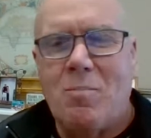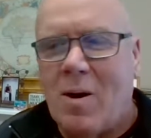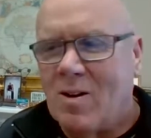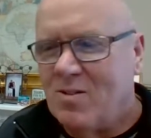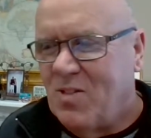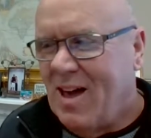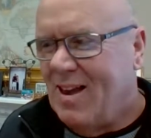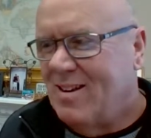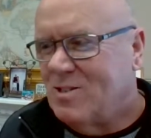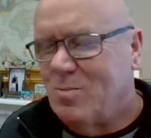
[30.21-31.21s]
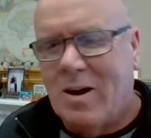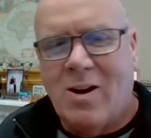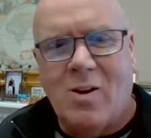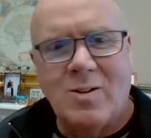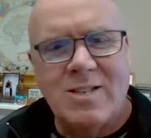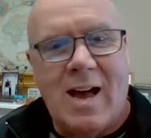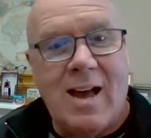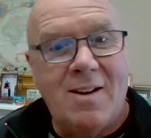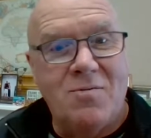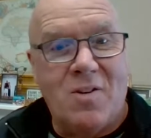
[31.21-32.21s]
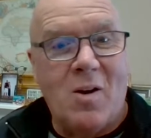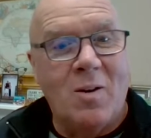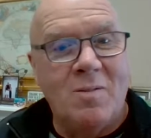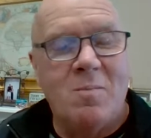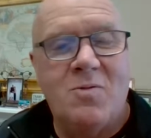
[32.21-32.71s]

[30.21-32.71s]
Part of that is because I have fallen